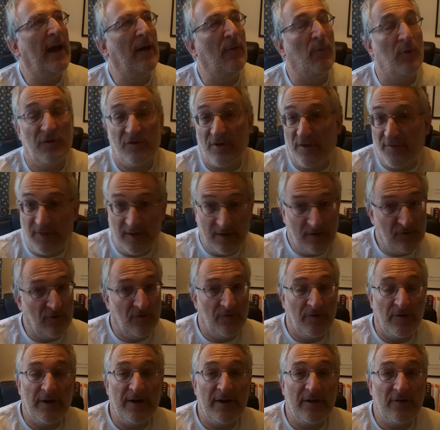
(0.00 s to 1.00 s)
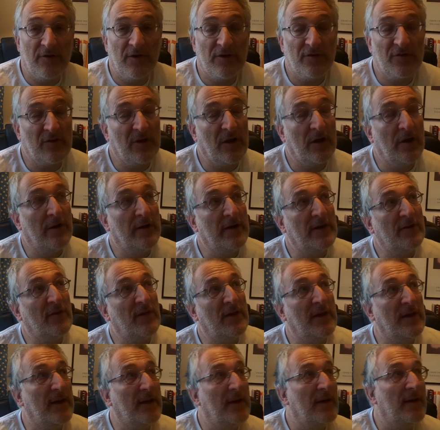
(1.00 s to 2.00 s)
which I think is a very interesting
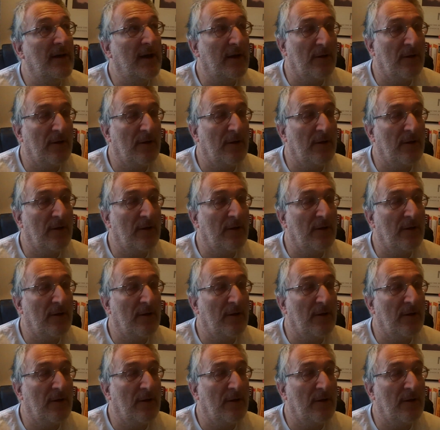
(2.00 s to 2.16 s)
idea.